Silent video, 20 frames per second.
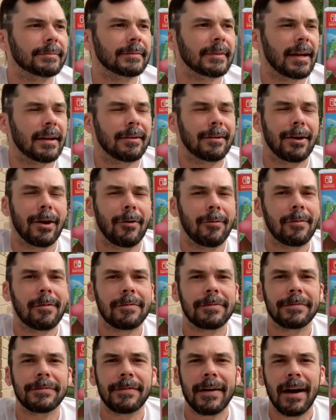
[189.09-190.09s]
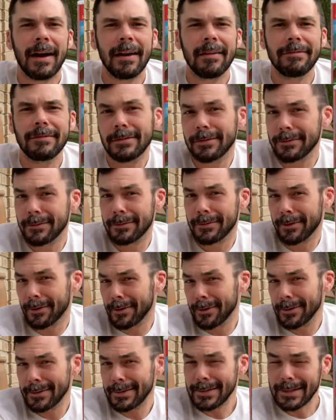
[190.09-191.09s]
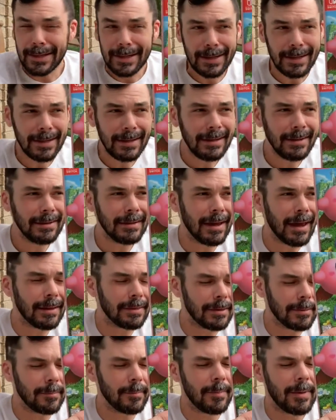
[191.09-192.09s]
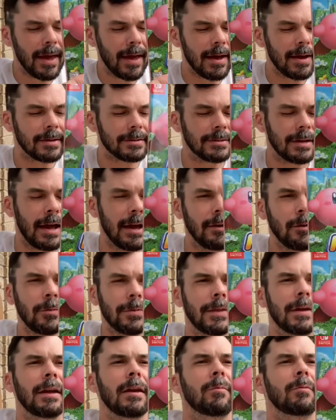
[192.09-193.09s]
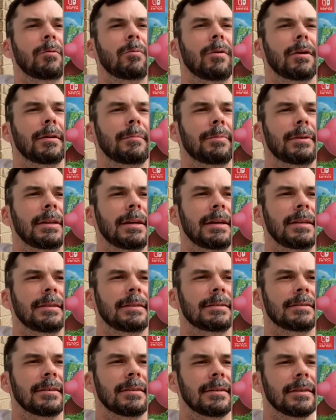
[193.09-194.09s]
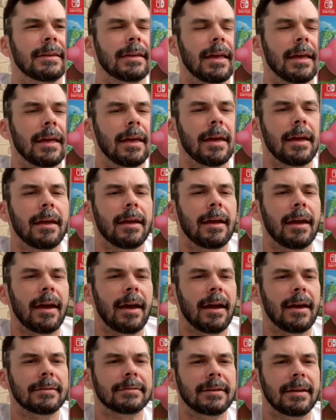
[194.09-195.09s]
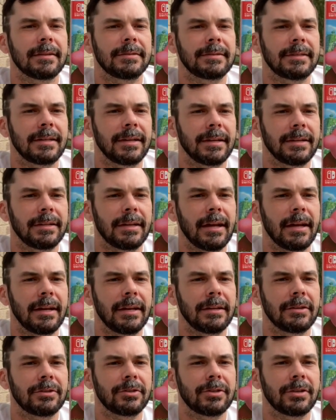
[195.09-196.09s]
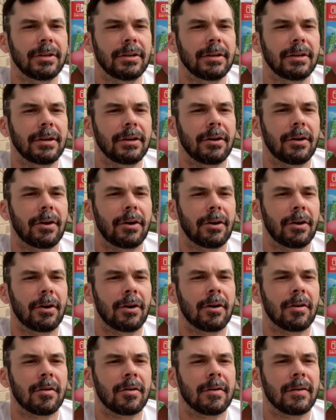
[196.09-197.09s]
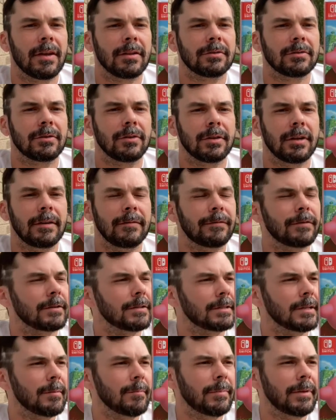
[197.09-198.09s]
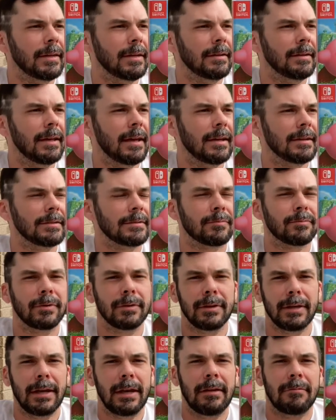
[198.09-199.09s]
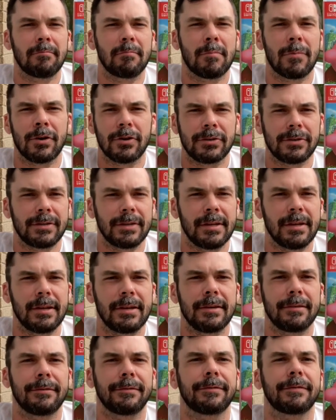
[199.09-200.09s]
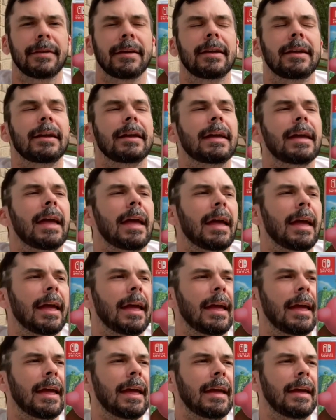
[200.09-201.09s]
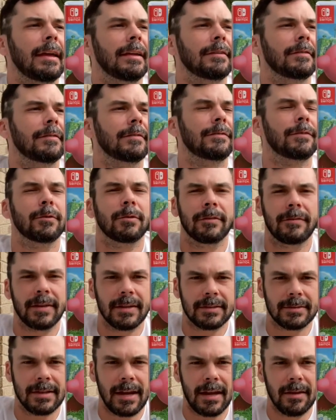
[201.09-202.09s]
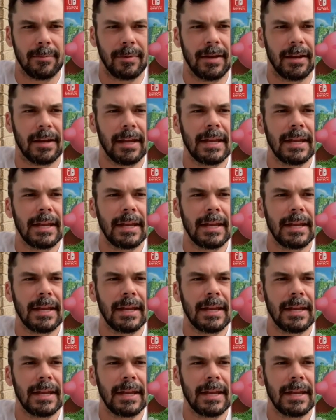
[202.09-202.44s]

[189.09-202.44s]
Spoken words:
I don't know, 5 to 13 at the max. I don't think I would want to play this as a teenager that's looking for something that's really immersive and full of excitement.